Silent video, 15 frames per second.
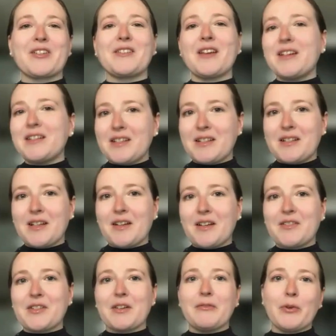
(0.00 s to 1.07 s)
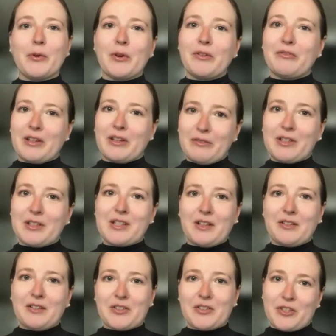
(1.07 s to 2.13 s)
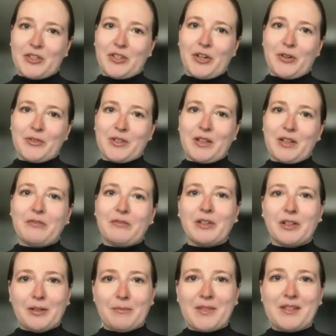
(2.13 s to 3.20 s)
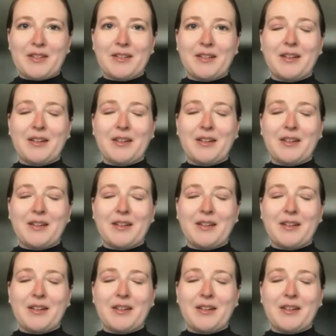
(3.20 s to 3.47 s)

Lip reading: design details of your favorite television shows and films.